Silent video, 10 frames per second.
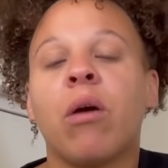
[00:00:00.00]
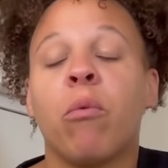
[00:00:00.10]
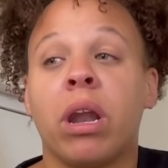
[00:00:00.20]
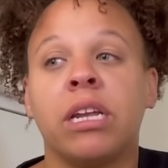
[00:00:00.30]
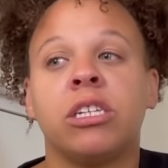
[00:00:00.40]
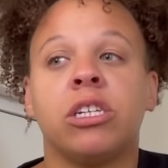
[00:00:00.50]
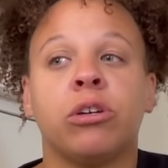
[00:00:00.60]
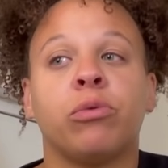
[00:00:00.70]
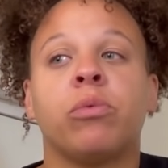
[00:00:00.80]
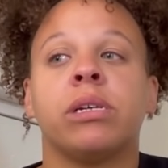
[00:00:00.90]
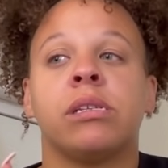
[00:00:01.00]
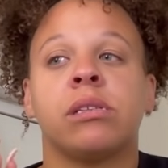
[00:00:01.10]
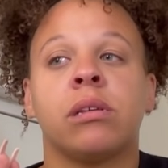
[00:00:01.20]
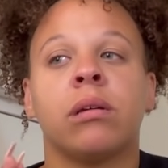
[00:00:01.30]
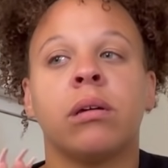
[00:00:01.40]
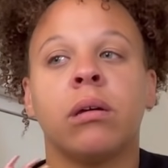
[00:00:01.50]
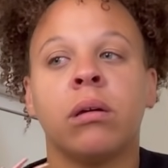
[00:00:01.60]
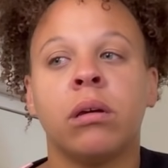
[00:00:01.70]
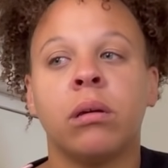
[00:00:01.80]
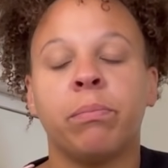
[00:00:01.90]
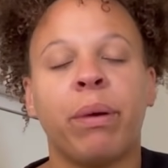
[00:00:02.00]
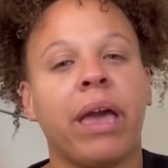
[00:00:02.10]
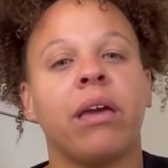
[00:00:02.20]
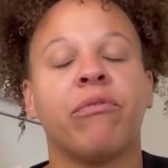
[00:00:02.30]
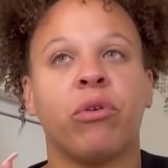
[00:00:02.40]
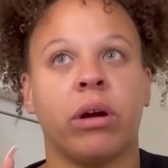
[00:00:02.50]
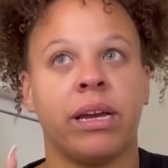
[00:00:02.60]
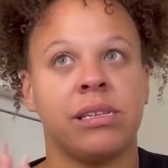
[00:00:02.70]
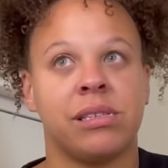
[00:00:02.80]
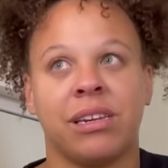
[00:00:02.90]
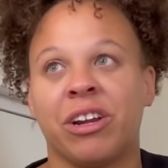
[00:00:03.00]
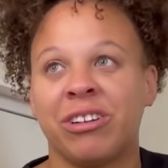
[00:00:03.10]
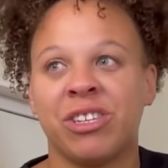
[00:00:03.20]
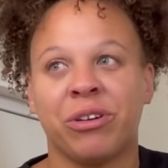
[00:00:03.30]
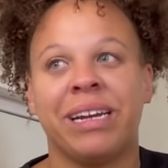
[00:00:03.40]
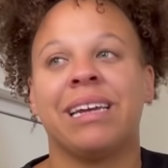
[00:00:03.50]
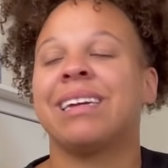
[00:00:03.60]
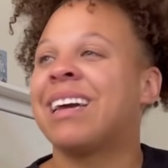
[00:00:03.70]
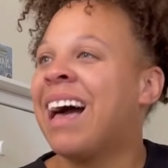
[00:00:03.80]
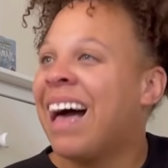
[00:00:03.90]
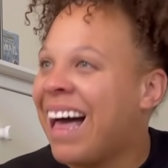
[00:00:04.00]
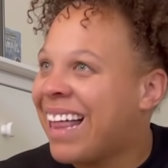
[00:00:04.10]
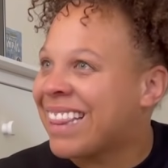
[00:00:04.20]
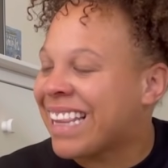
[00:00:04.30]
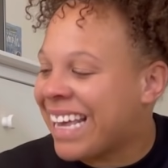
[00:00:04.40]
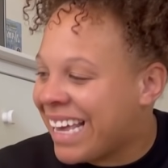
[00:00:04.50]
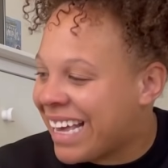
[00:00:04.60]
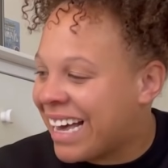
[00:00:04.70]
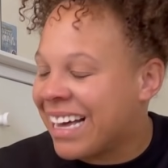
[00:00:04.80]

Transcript: wanted to do was pay for his nursery. Golly.